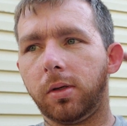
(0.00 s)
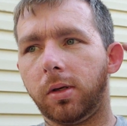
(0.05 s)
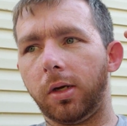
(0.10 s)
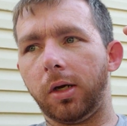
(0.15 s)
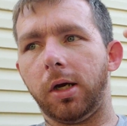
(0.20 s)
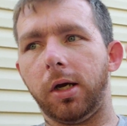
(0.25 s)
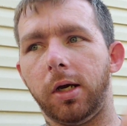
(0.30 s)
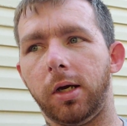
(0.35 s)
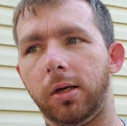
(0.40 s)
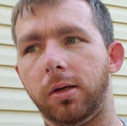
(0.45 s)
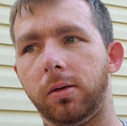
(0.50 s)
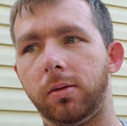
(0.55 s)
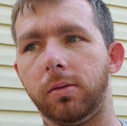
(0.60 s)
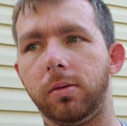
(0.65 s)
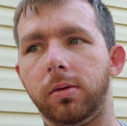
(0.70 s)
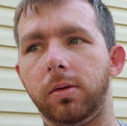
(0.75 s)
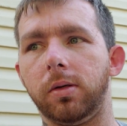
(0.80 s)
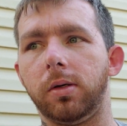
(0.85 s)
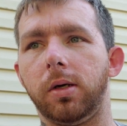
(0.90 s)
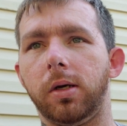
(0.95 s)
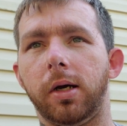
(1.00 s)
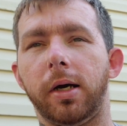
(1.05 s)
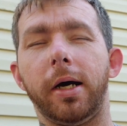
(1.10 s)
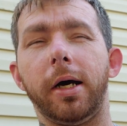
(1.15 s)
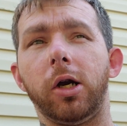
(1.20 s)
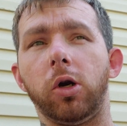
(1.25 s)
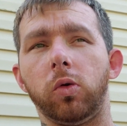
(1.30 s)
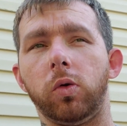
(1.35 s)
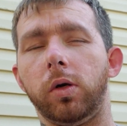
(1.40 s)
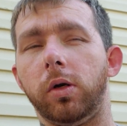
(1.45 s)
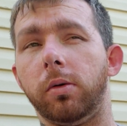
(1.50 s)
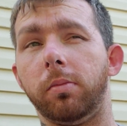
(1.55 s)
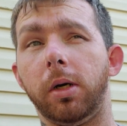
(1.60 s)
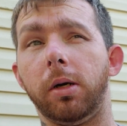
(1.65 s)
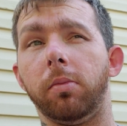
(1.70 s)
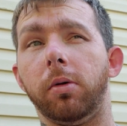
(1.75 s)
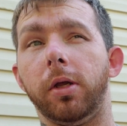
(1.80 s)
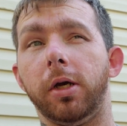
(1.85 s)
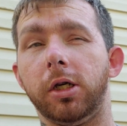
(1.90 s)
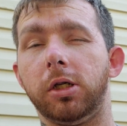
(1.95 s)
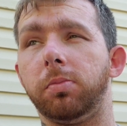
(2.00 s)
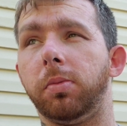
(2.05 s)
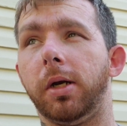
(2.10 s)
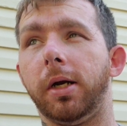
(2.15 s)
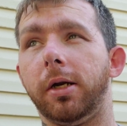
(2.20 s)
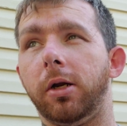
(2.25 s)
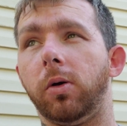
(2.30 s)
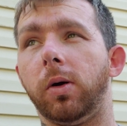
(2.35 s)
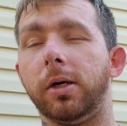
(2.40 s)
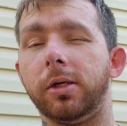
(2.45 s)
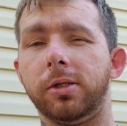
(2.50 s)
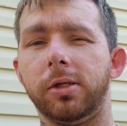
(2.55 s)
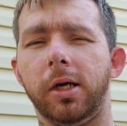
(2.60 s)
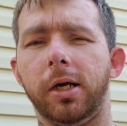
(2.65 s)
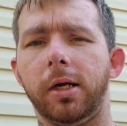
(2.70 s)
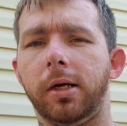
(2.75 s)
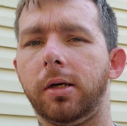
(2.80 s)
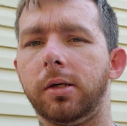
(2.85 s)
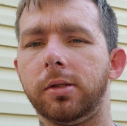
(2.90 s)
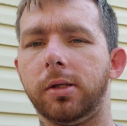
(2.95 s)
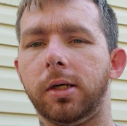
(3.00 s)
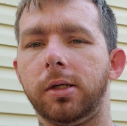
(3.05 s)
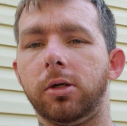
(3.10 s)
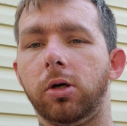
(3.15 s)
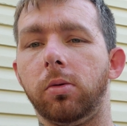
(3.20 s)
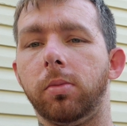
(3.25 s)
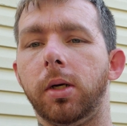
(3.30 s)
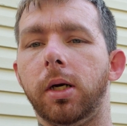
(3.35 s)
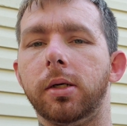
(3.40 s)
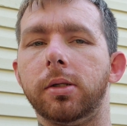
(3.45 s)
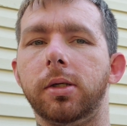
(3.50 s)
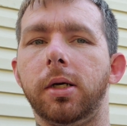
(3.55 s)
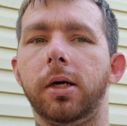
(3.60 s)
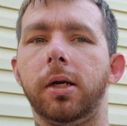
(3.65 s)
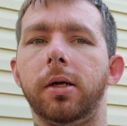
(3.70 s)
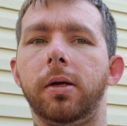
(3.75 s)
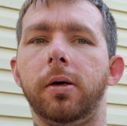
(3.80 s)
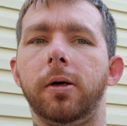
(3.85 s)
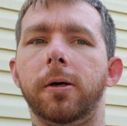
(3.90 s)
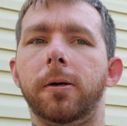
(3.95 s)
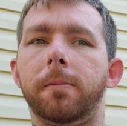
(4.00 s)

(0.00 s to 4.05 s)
And I don't really remember this, but I know I said it because they told me I said it.